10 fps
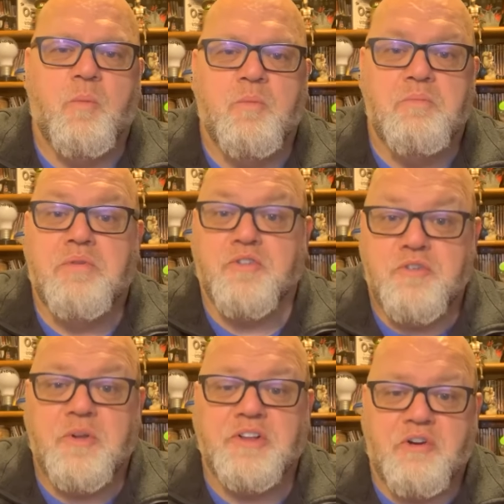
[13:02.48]

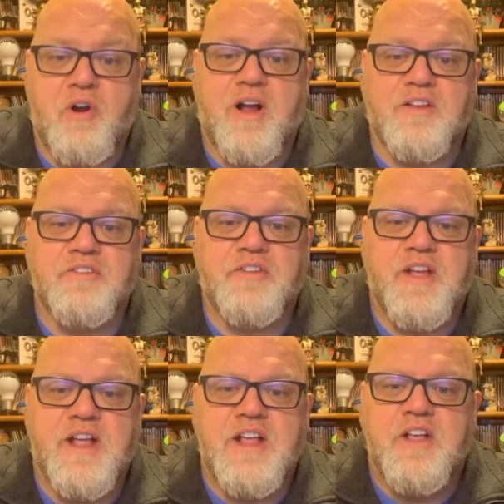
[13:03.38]
pursuing the cross.
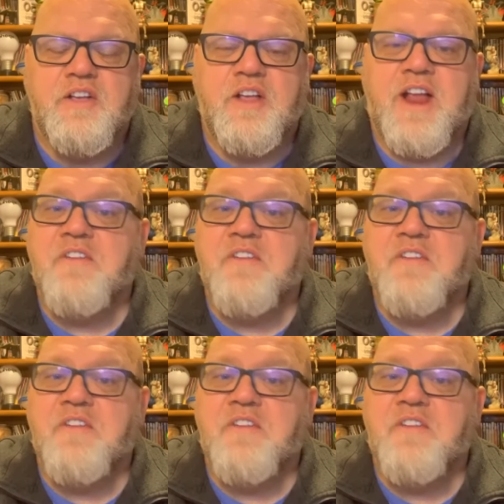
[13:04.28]
And if